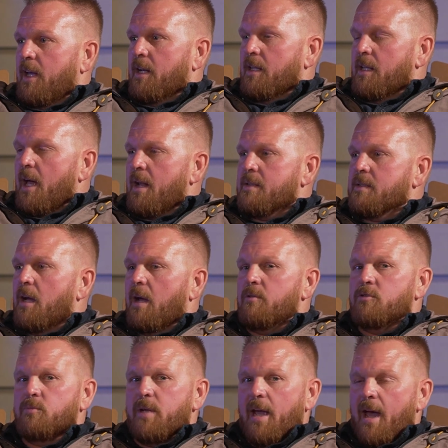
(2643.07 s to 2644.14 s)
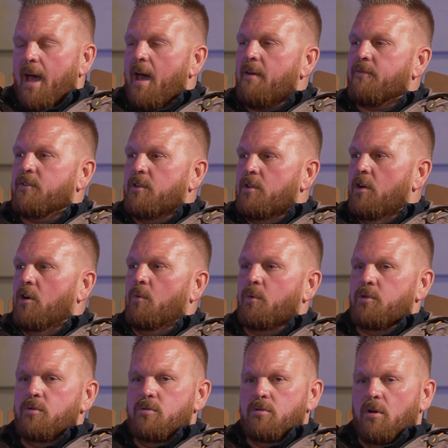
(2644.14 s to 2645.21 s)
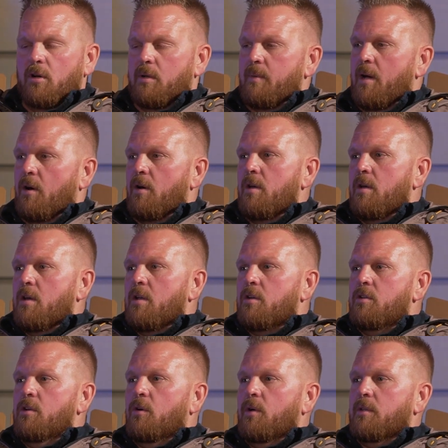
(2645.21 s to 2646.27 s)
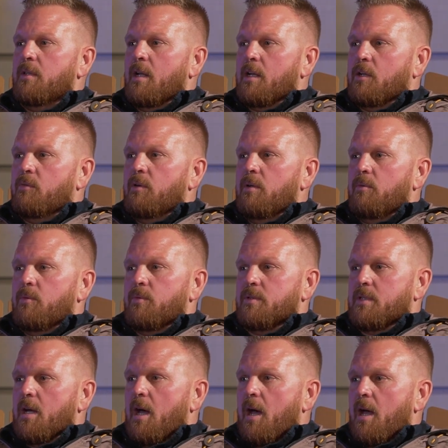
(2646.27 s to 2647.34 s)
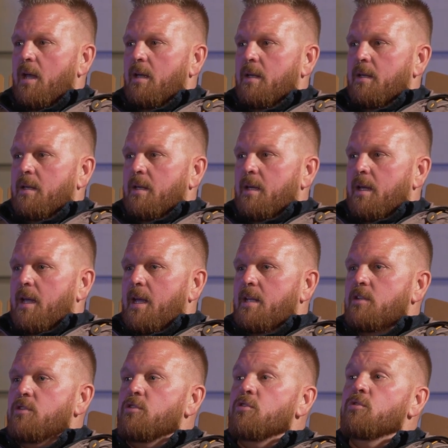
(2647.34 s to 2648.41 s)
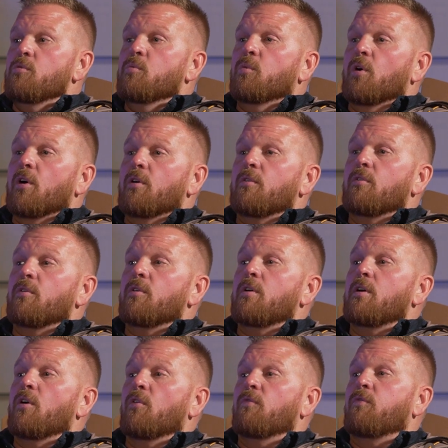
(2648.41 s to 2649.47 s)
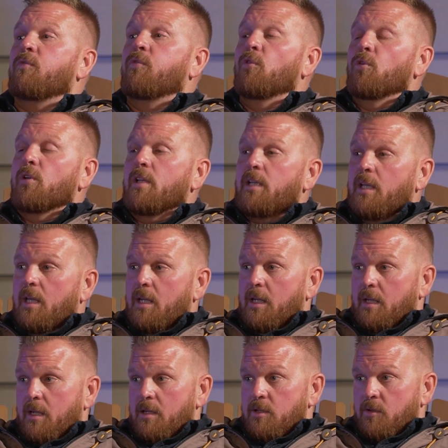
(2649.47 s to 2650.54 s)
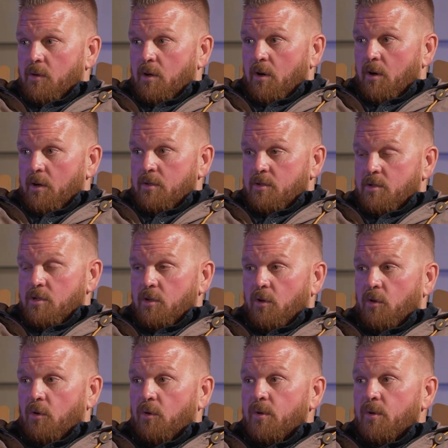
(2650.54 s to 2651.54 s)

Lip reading: And a lot of times we have to know, when you talk about knowing that equipment was hot and you weren't fully in it in your heart and soul,